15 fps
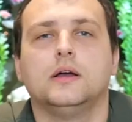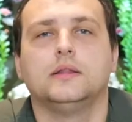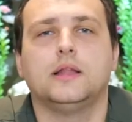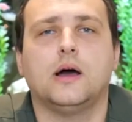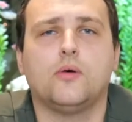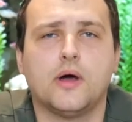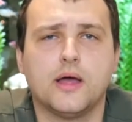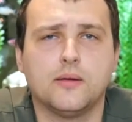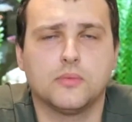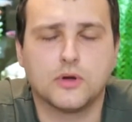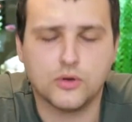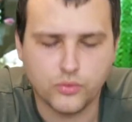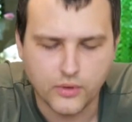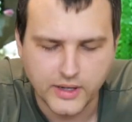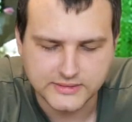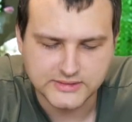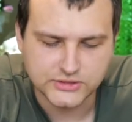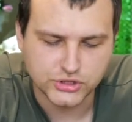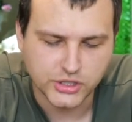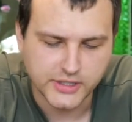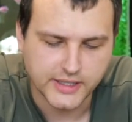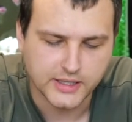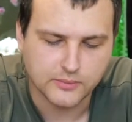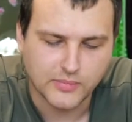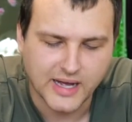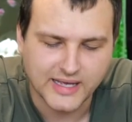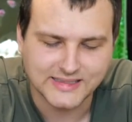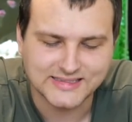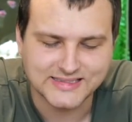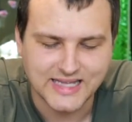Now I am questioning
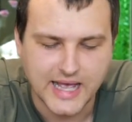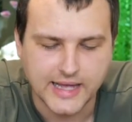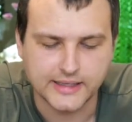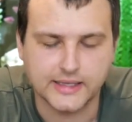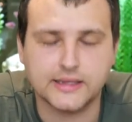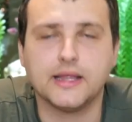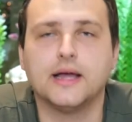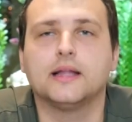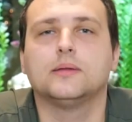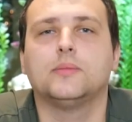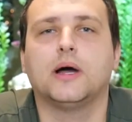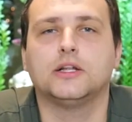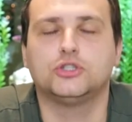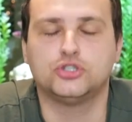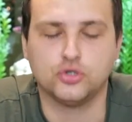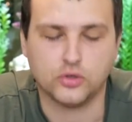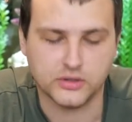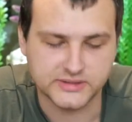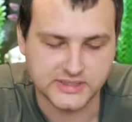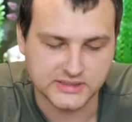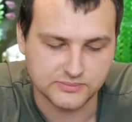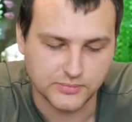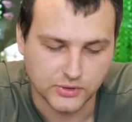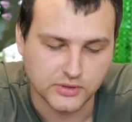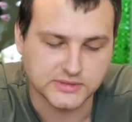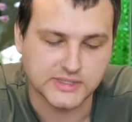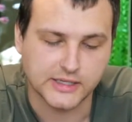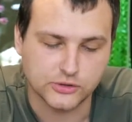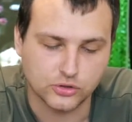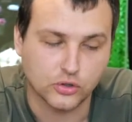my sanity and my choices
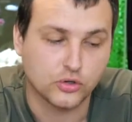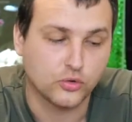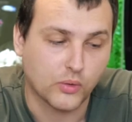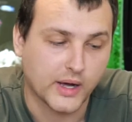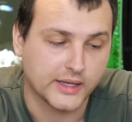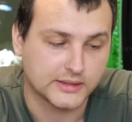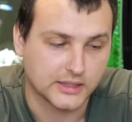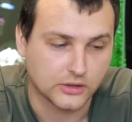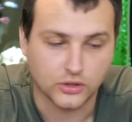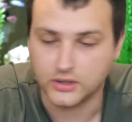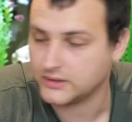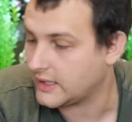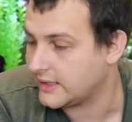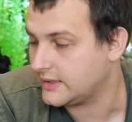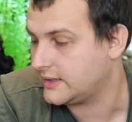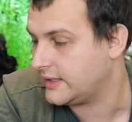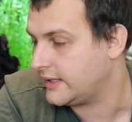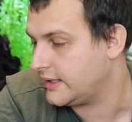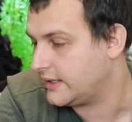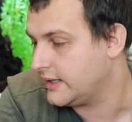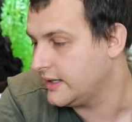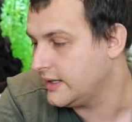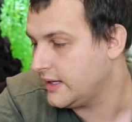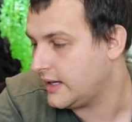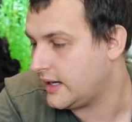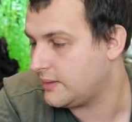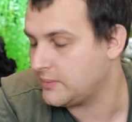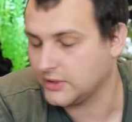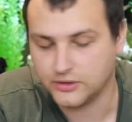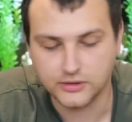because I took quite a lot, I think.
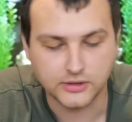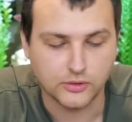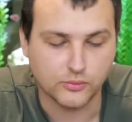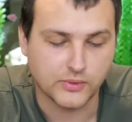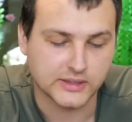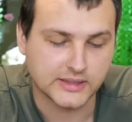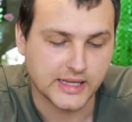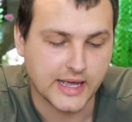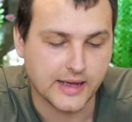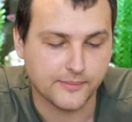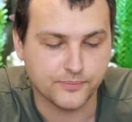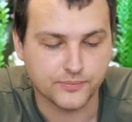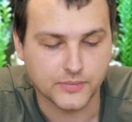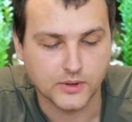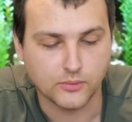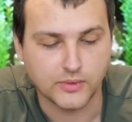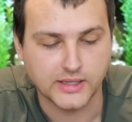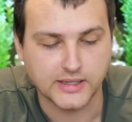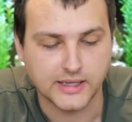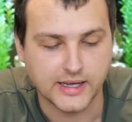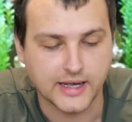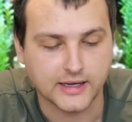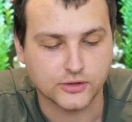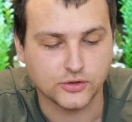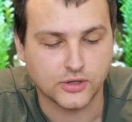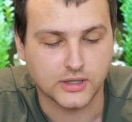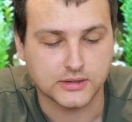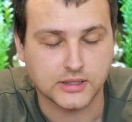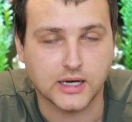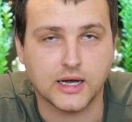But you know what? Why the heck
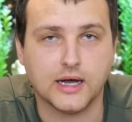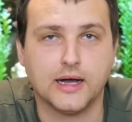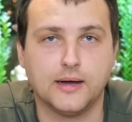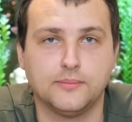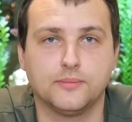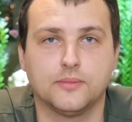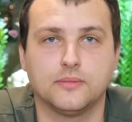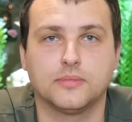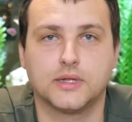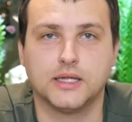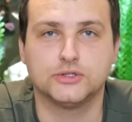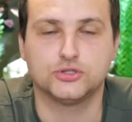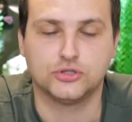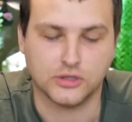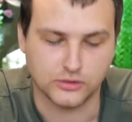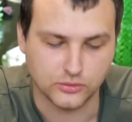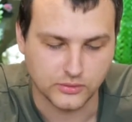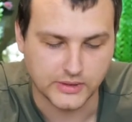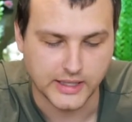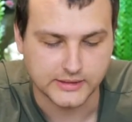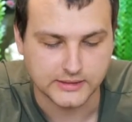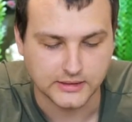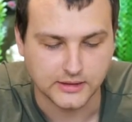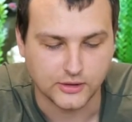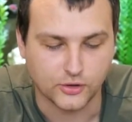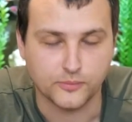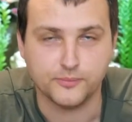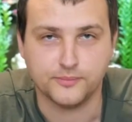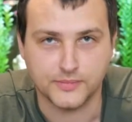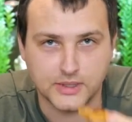not? Kids don't do that at
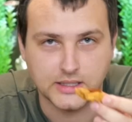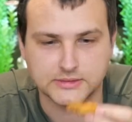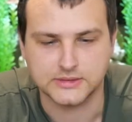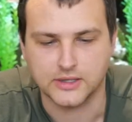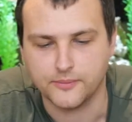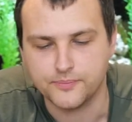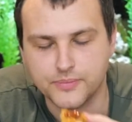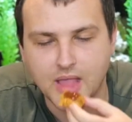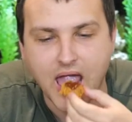home. Let's go.